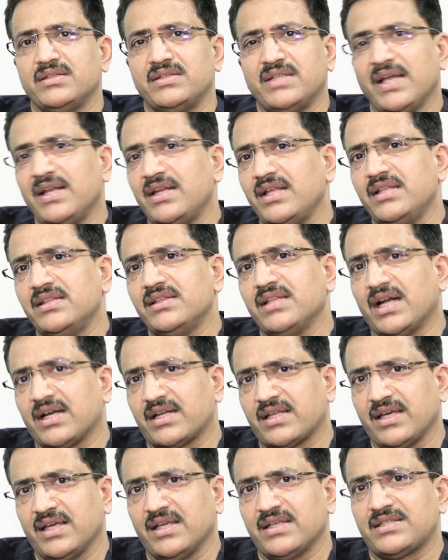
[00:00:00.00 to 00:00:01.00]
then in
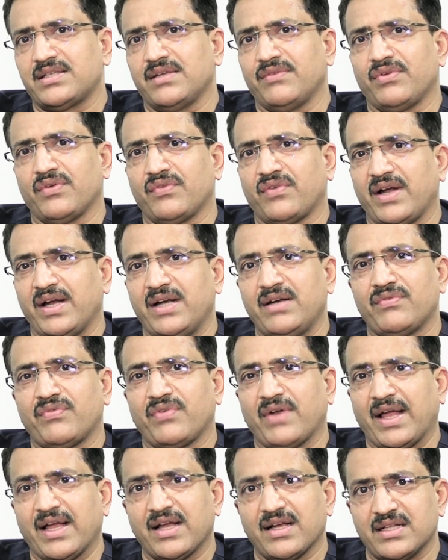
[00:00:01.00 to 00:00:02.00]
that case, if you
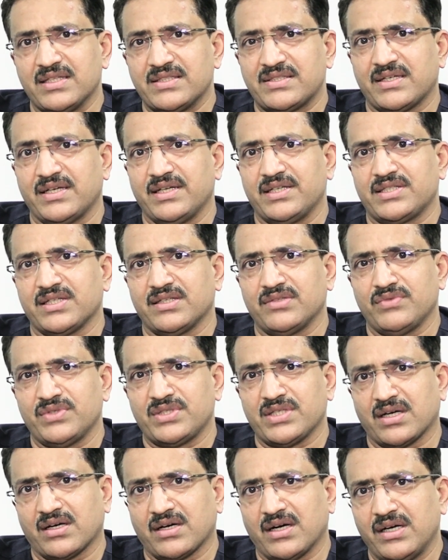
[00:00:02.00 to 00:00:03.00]
find frank ulcerations
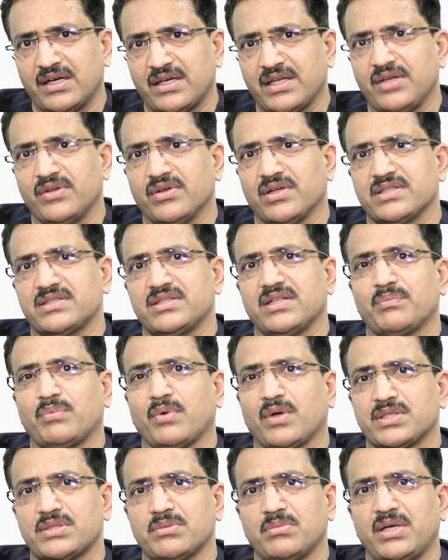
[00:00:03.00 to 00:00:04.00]
which are continuous, the
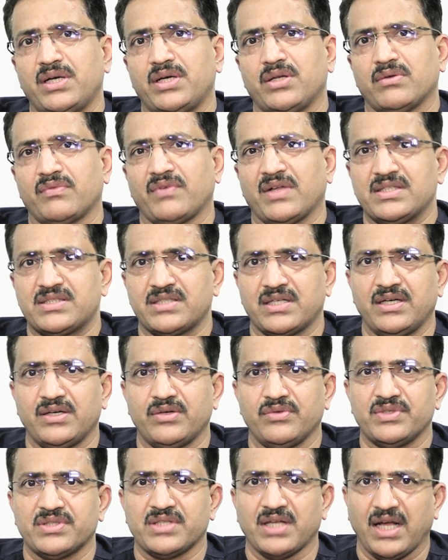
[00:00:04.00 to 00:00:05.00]
possibility of
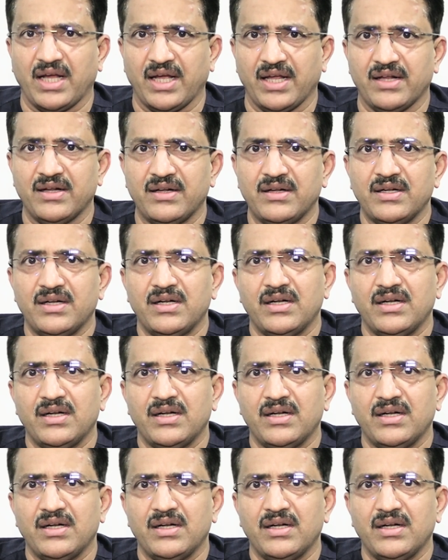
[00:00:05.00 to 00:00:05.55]
ulcerative is high.